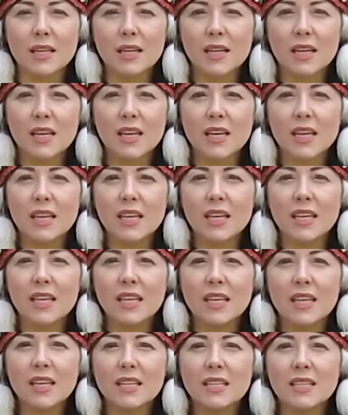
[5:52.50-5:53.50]
your
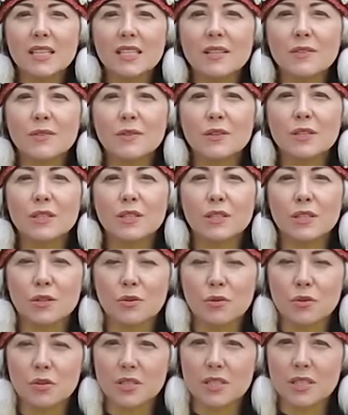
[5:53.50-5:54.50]
eyes and
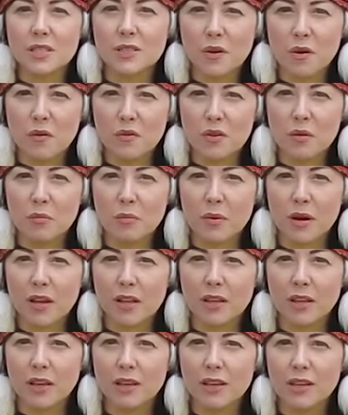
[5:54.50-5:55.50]
fix your
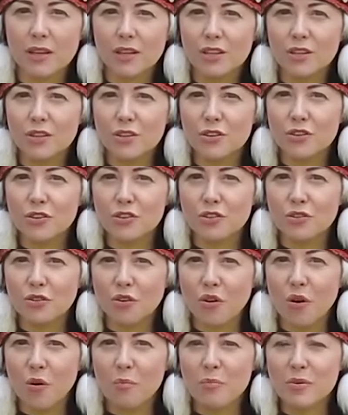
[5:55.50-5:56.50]
attention on what's
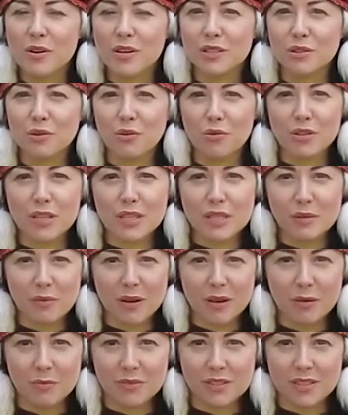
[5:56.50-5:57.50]
happening in
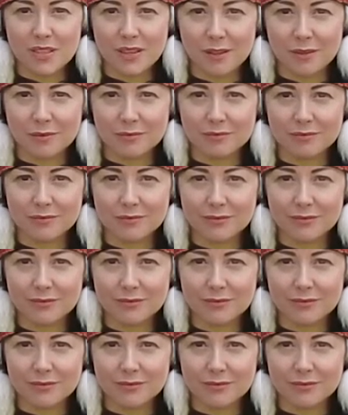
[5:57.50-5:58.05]
your body.